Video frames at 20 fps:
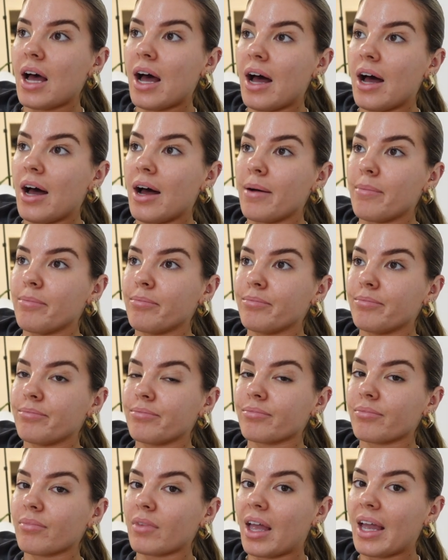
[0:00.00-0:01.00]
um,
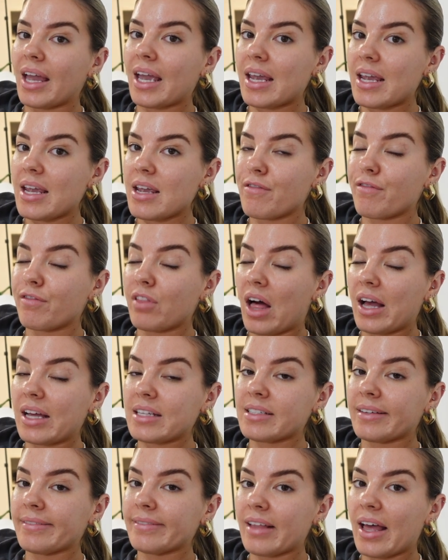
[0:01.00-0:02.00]
he
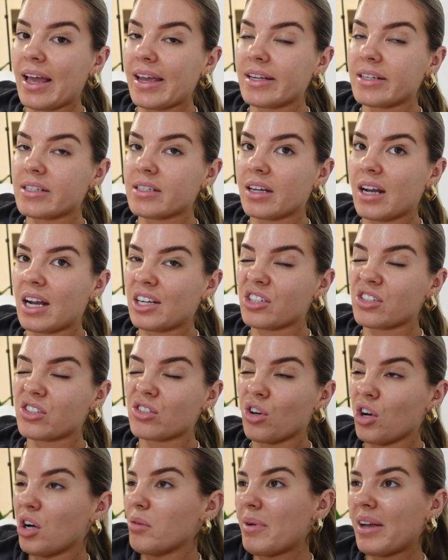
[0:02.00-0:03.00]
flies in late and I just
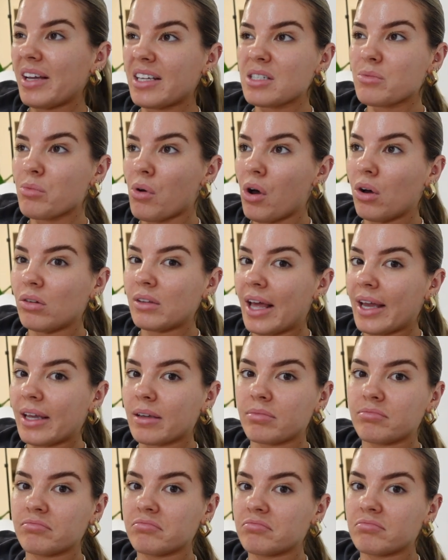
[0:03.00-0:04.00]
thought may as well like
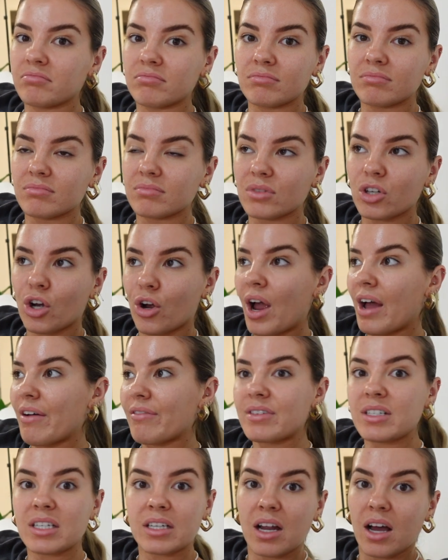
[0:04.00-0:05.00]
go
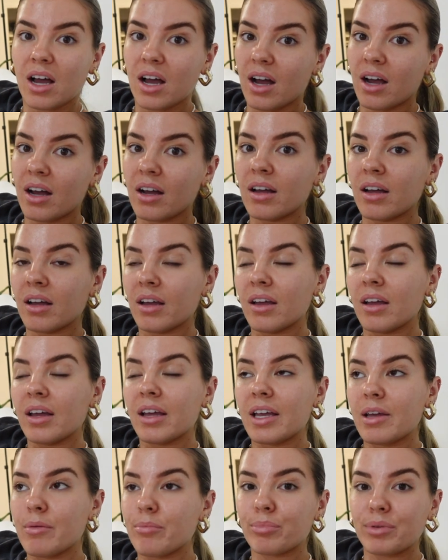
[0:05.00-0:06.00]
have dinner
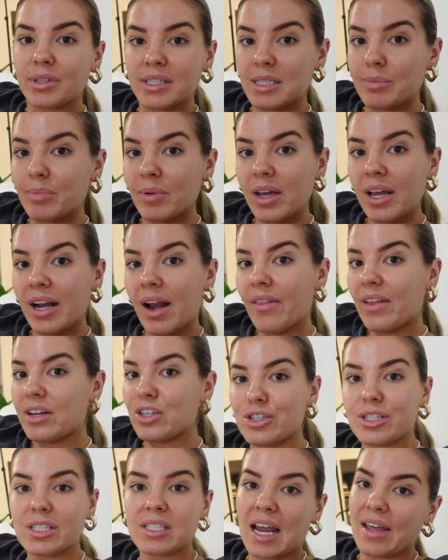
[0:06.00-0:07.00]
in Brisbane and then
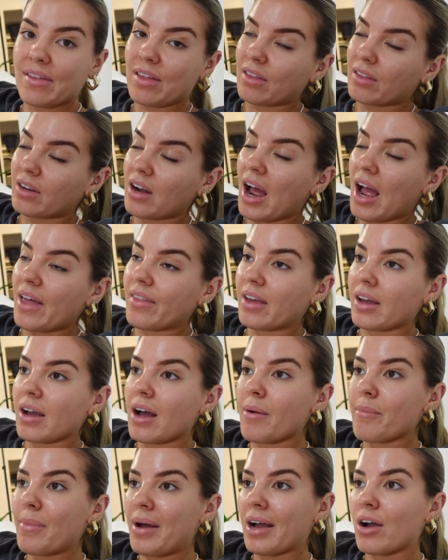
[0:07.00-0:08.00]
just stay there the night and then
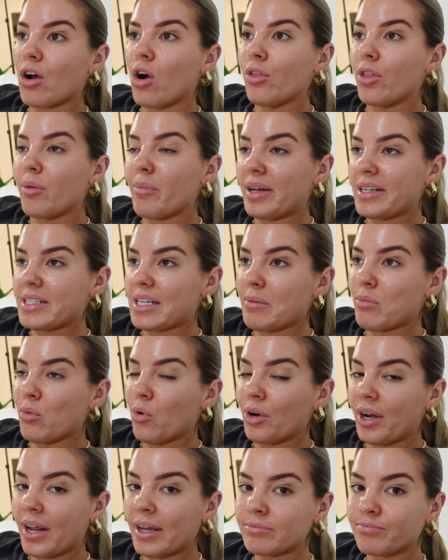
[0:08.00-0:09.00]
come back on the Monday
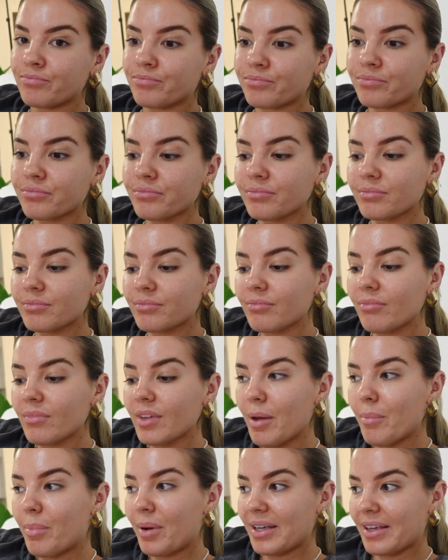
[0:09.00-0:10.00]
morning.
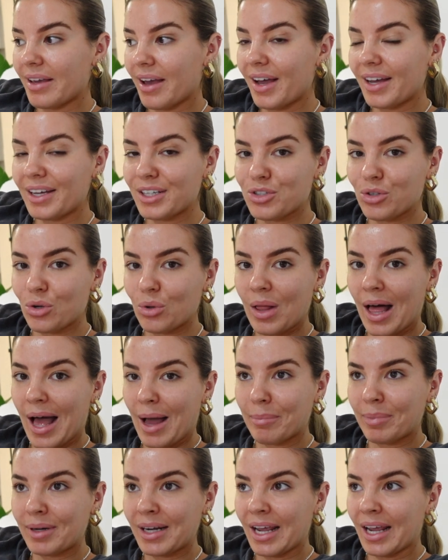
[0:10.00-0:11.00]
But yeah, it's all
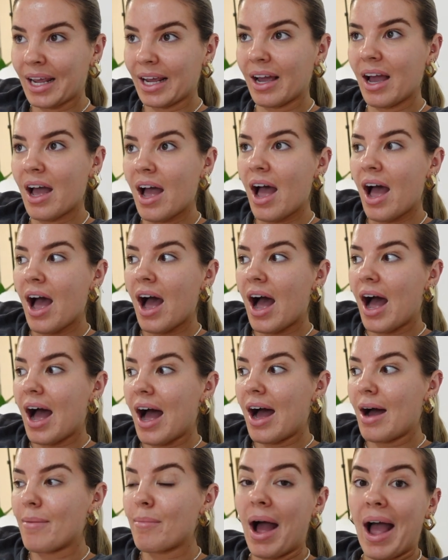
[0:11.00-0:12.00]
happening.
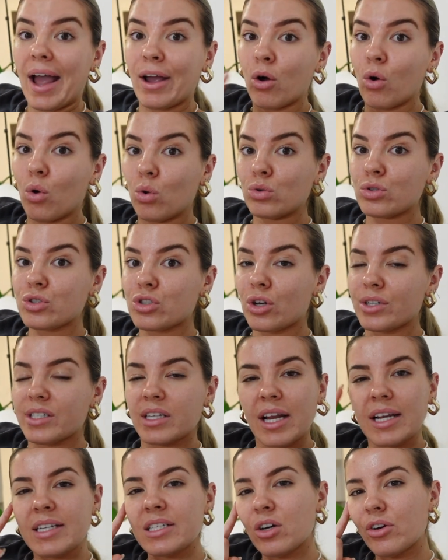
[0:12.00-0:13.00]
Um, I also, did
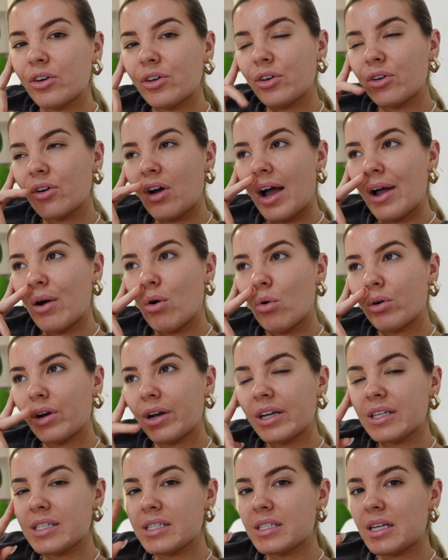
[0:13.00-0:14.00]
I tell you I ordered
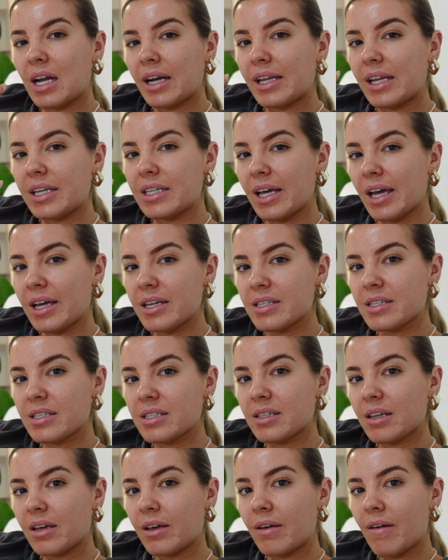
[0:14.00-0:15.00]
a study
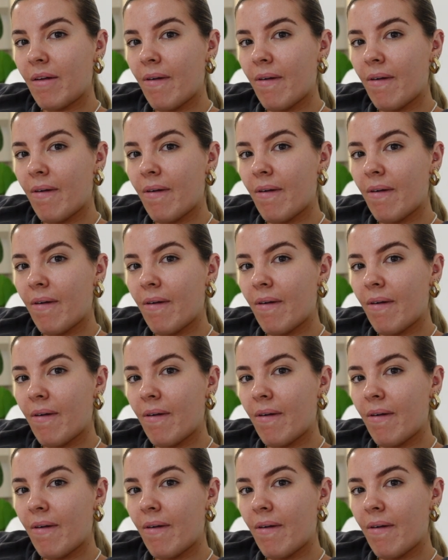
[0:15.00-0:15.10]
desk?